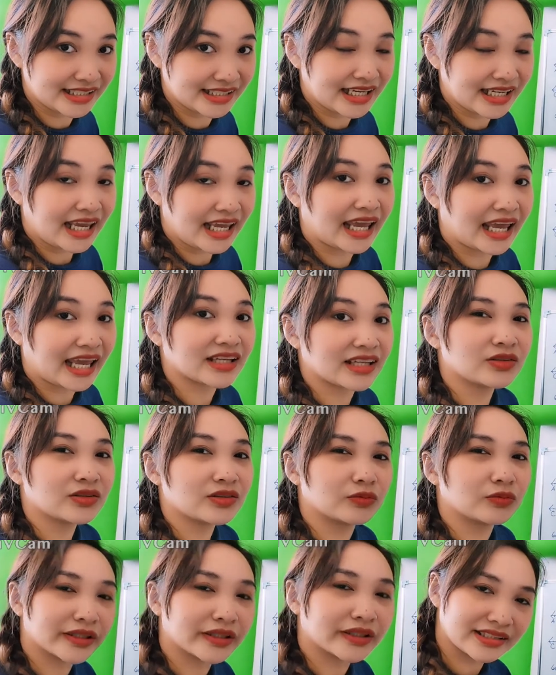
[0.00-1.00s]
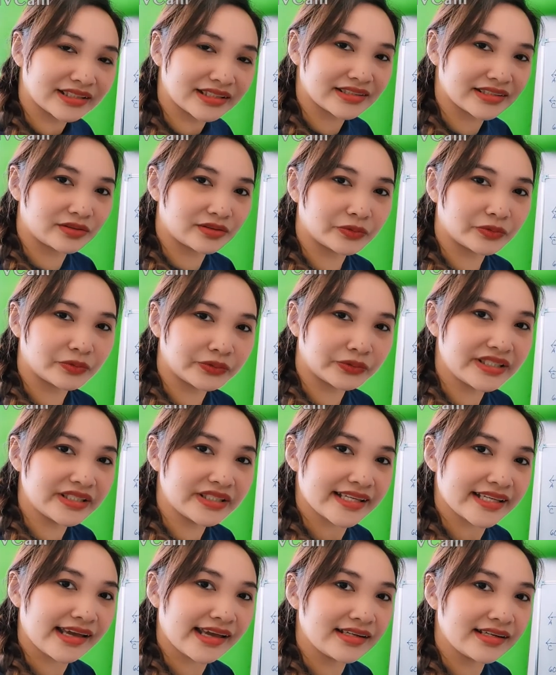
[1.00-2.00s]
And what is the rule
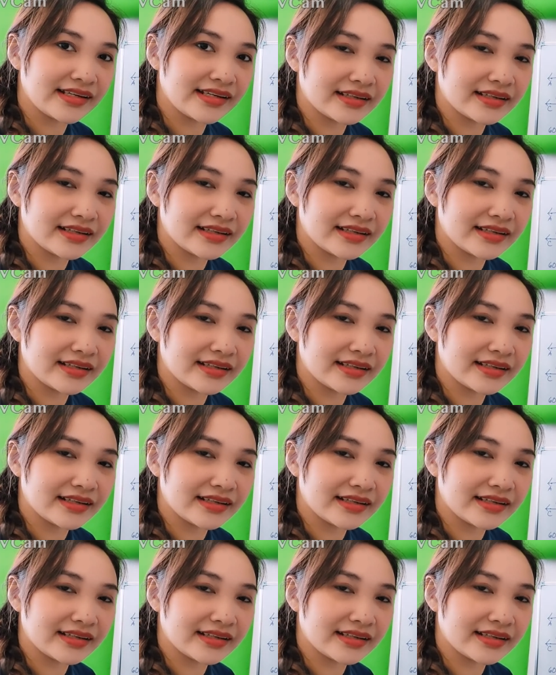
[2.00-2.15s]
said?